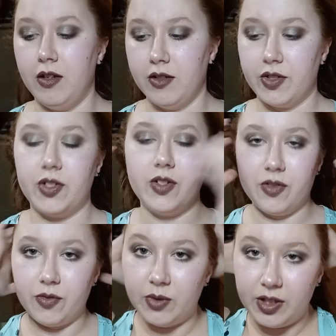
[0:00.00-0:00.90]

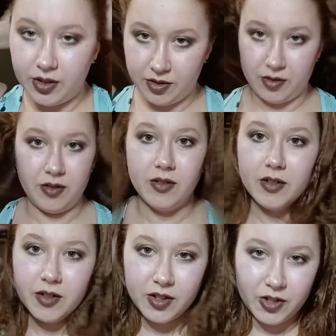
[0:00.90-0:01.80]
to
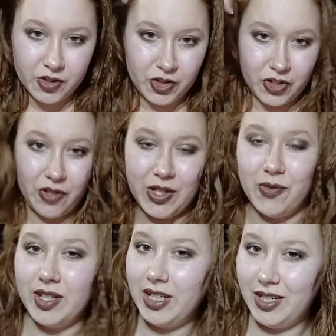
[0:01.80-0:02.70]
show you
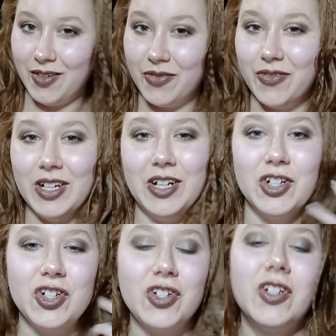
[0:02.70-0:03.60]
the
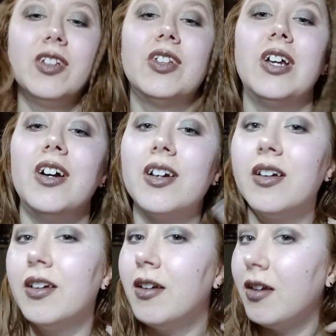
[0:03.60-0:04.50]
finished look.
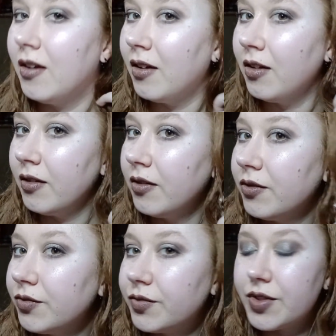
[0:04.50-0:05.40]

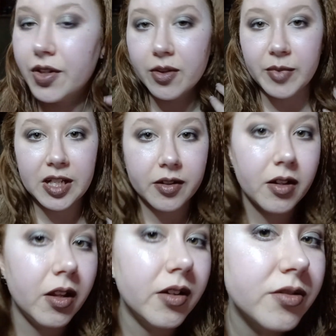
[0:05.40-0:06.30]
So let me get
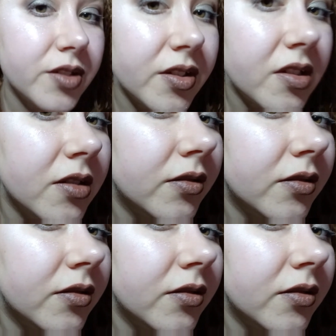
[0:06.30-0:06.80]
close.